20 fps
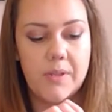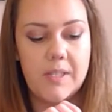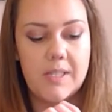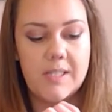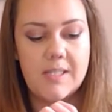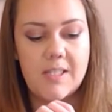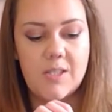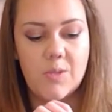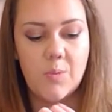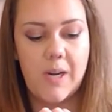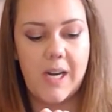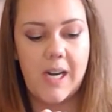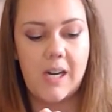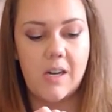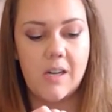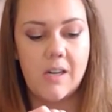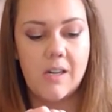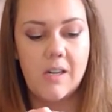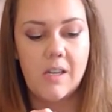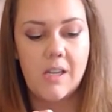This is
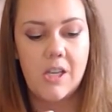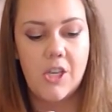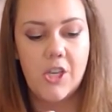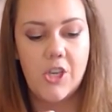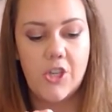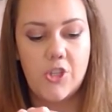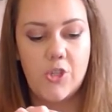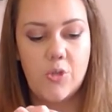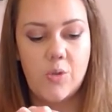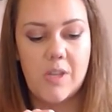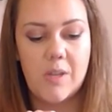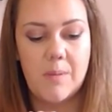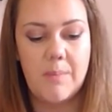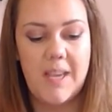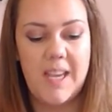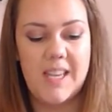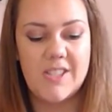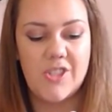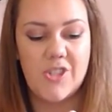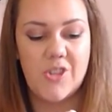where you can be as